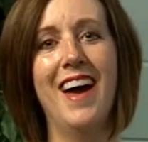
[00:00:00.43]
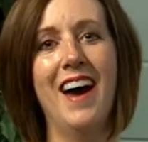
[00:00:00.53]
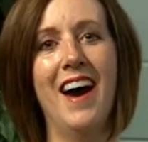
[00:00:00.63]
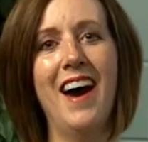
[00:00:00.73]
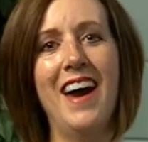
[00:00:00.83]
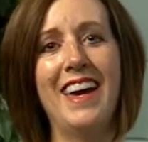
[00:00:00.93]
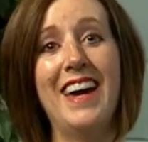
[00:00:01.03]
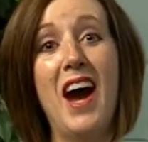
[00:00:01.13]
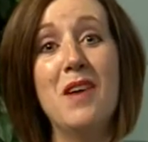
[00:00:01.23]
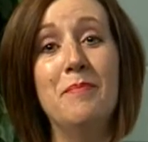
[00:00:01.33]
Hi,
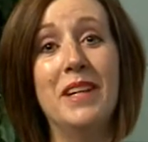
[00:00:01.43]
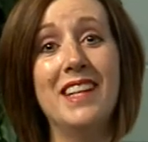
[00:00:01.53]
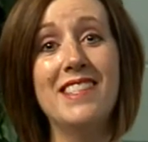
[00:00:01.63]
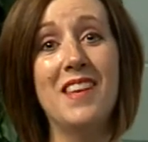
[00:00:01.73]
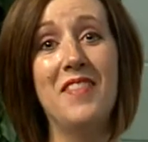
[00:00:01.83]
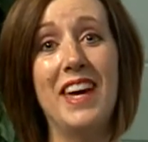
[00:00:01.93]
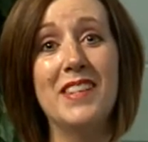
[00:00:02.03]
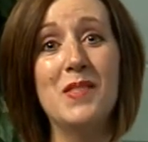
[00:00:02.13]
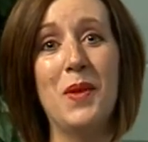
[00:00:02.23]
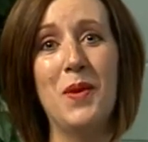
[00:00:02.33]
I'm Melissa Vance
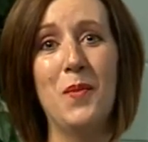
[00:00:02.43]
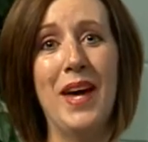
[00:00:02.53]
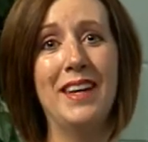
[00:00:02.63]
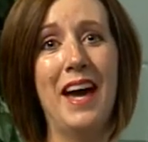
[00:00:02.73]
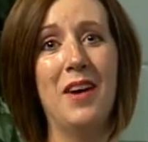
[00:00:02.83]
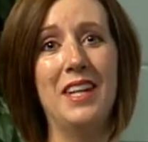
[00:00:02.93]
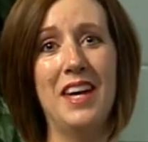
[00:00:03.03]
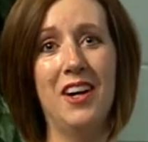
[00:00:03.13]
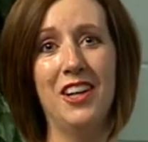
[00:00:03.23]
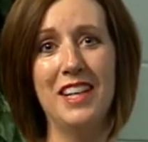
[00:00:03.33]
with the Wayne County
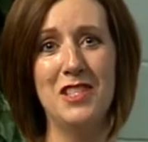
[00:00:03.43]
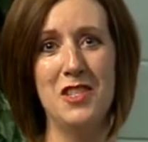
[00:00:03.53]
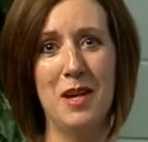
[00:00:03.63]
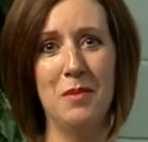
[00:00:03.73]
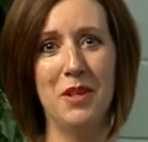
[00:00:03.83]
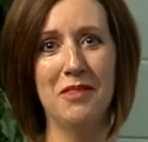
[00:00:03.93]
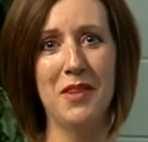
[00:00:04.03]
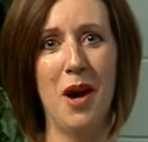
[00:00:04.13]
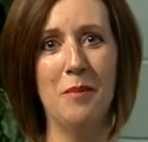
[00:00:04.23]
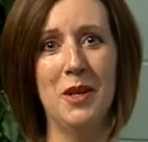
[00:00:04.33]
Area Chamber of
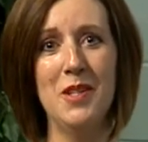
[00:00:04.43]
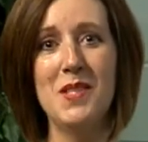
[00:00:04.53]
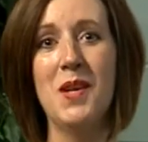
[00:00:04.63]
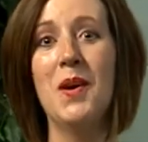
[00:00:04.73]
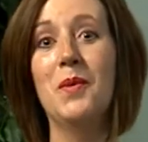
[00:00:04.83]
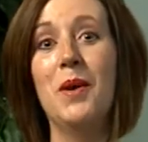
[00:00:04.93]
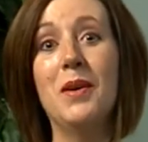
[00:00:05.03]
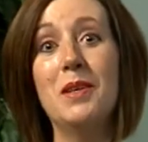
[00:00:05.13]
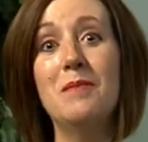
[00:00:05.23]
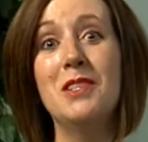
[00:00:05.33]
Commerce.
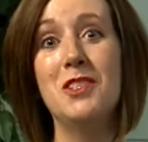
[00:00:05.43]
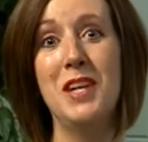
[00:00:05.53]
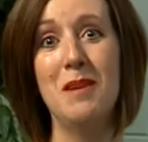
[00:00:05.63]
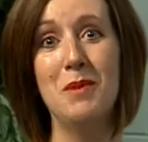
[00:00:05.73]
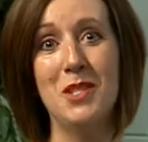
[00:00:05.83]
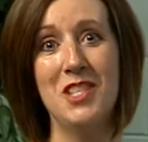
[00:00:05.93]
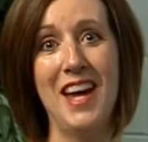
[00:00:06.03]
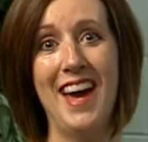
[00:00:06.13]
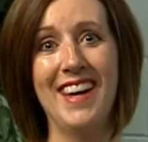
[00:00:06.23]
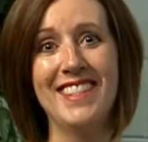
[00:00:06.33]
Welcome to Chamber
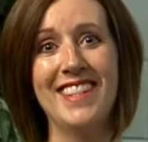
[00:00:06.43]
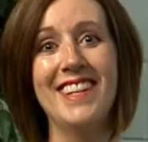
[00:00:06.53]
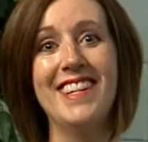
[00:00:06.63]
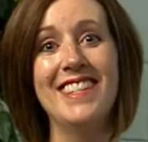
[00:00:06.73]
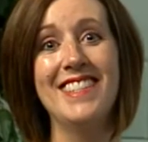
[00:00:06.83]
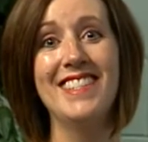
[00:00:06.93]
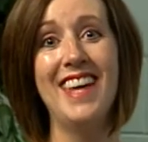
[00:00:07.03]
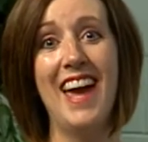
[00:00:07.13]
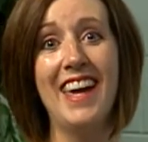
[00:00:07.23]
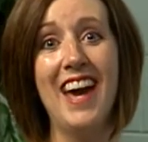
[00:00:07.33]
Chat.
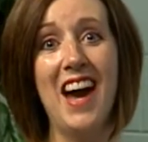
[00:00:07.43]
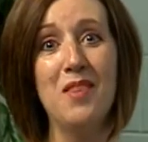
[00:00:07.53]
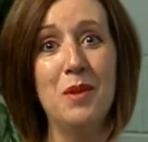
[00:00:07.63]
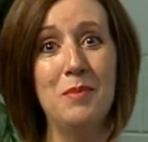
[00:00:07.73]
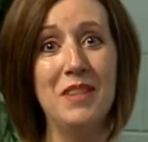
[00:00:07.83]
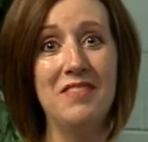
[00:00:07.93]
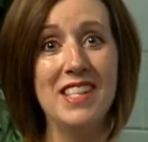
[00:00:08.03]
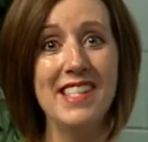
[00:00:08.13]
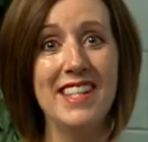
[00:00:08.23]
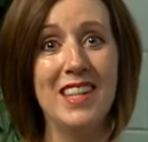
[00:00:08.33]
Today I will be
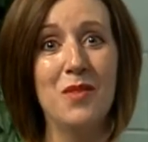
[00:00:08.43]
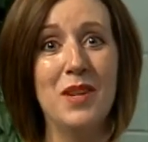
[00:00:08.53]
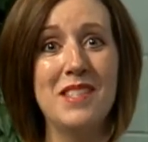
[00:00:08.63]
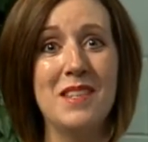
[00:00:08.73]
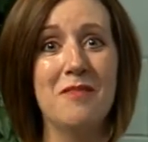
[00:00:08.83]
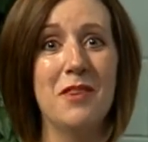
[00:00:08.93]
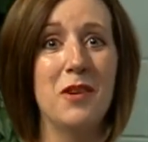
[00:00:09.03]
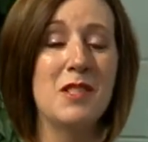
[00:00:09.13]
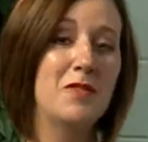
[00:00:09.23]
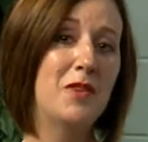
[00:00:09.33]
visiting with some
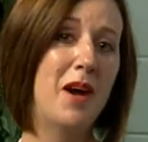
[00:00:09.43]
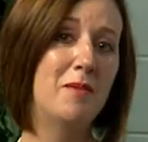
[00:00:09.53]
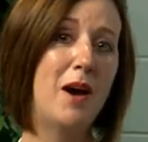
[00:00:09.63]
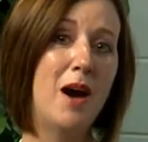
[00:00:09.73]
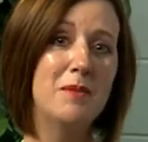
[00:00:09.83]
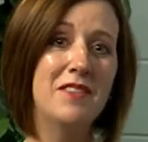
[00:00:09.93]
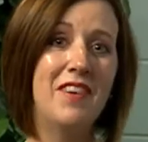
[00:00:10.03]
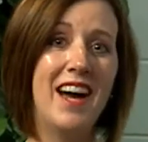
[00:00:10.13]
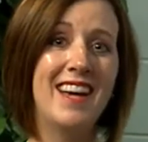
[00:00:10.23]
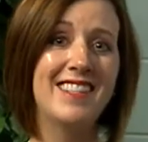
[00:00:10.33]
folks from
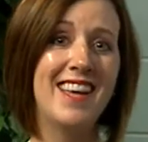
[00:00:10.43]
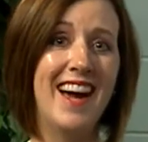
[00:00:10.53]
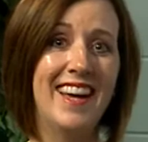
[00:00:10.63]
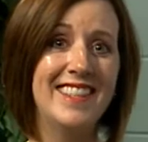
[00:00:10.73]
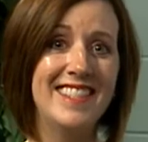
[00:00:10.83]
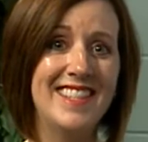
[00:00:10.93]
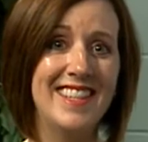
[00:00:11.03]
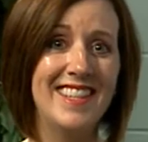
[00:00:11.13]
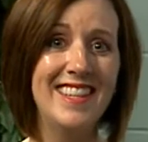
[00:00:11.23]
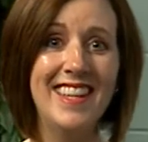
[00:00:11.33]
Opti-Vise
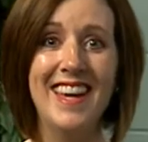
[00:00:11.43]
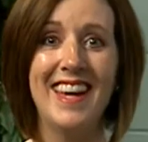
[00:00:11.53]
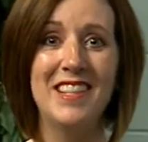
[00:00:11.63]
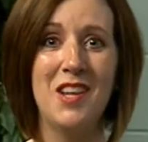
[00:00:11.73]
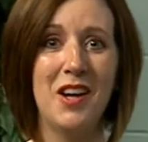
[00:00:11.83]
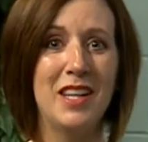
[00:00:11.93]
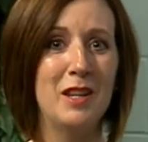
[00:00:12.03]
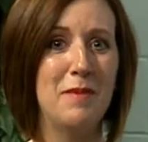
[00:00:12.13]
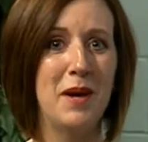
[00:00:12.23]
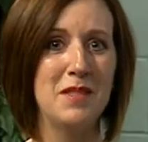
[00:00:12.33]
IT and talking
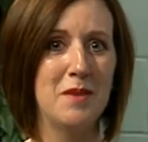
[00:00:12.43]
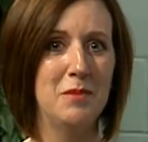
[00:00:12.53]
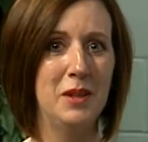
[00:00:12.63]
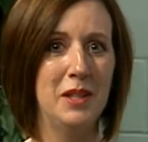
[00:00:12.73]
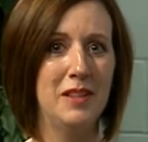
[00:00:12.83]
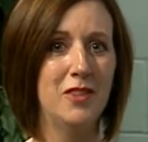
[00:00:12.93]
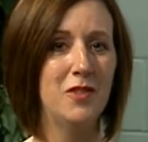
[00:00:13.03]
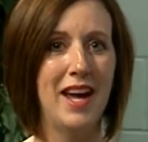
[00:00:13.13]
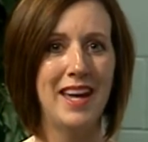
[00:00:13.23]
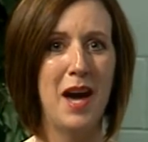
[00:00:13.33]
about some really
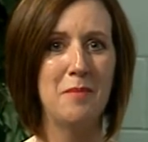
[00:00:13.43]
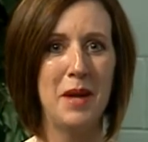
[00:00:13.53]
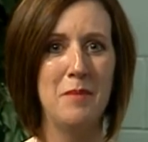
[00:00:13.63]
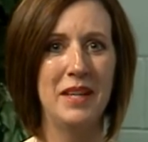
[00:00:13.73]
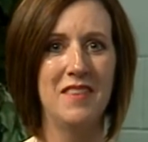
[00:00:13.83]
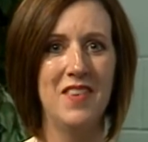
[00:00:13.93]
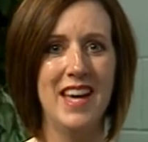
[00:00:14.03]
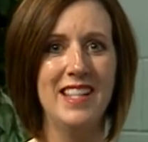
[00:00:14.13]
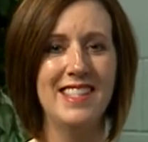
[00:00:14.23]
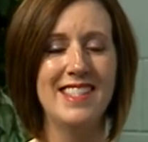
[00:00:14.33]
great upcoming
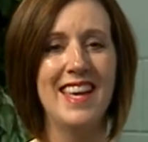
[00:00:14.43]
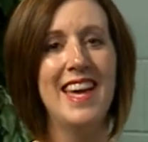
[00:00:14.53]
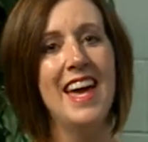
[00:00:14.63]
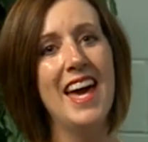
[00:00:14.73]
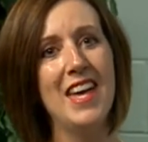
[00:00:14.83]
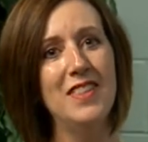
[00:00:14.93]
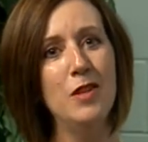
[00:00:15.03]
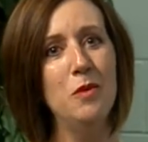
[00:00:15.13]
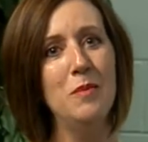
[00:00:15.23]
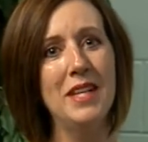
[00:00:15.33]
events. And then
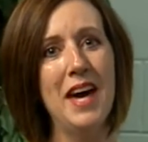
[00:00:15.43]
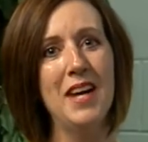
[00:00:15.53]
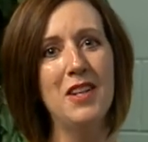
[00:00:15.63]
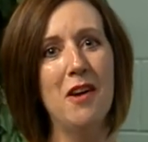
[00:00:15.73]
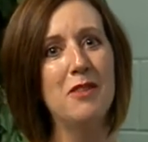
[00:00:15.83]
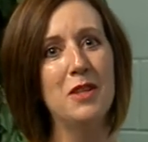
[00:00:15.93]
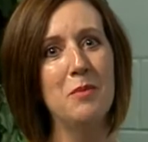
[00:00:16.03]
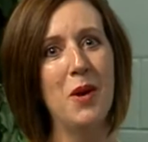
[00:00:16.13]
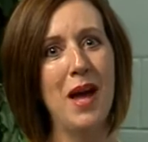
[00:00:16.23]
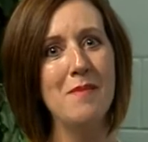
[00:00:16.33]
we'll be headed over to
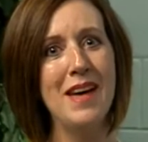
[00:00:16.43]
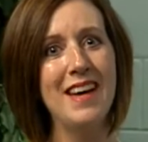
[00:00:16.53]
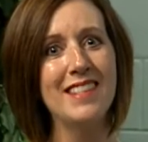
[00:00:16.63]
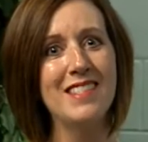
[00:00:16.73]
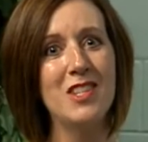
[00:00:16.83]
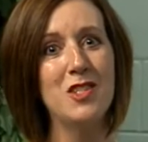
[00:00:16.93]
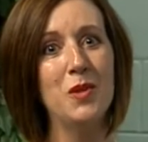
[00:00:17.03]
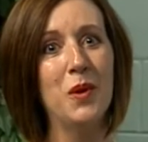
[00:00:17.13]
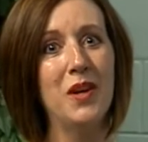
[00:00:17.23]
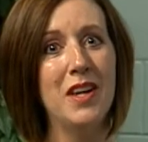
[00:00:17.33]
Primex to
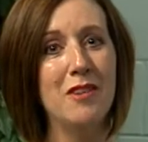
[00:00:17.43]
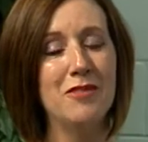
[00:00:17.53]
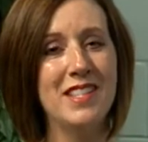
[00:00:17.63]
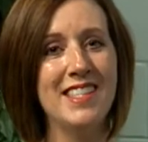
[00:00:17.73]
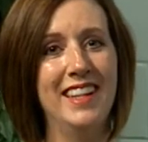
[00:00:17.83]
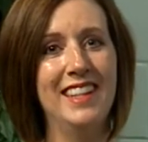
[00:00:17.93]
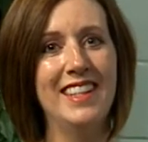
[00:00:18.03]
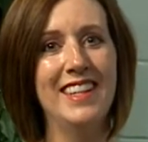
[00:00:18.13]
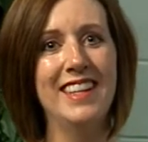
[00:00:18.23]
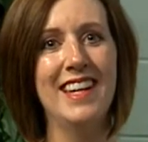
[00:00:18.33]
tour their
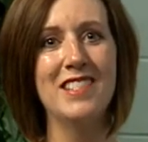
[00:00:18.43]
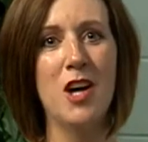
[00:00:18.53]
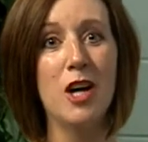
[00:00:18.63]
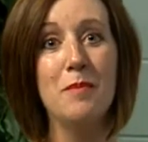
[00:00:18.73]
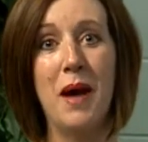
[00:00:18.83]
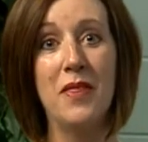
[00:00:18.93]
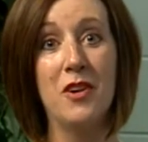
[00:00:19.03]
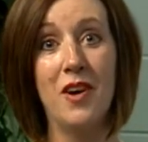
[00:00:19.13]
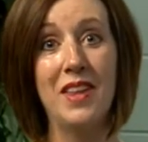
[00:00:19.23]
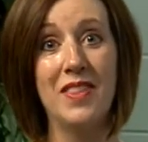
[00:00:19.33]
facility and talk about the
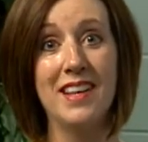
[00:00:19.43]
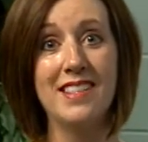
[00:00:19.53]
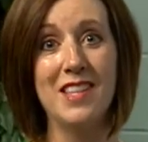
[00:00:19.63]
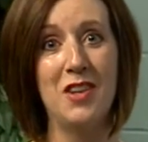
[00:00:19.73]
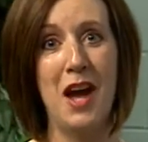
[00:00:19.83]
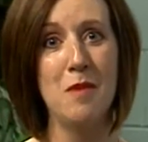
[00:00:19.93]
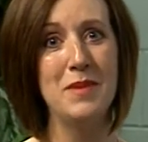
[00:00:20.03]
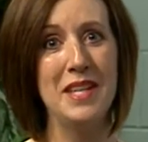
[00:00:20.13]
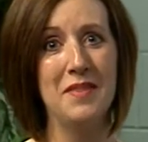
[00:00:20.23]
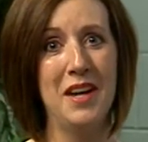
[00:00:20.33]
great things that are
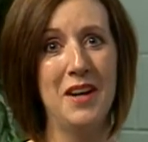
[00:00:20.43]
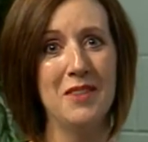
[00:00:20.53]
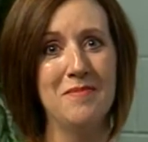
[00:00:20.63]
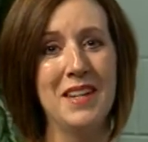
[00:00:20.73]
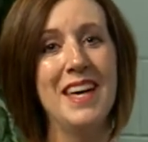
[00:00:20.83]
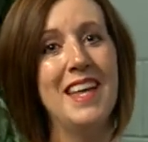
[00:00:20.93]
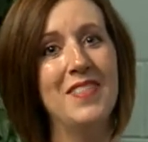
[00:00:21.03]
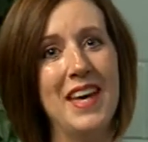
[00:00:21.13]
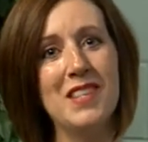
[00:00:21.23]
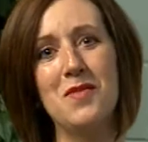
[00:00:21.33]
happening there.
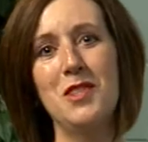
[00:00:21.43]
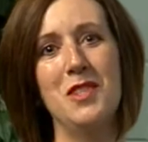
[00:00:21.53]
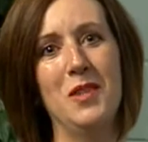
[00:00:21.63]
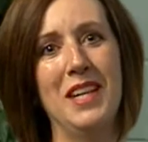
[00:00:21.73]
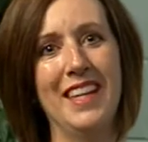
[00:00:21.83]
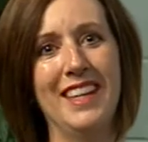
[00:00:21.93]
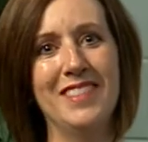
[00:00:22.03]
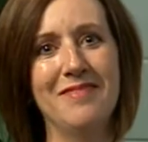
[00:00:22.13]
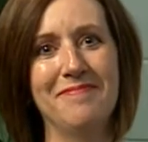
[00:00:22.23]
Thanks for tuning in.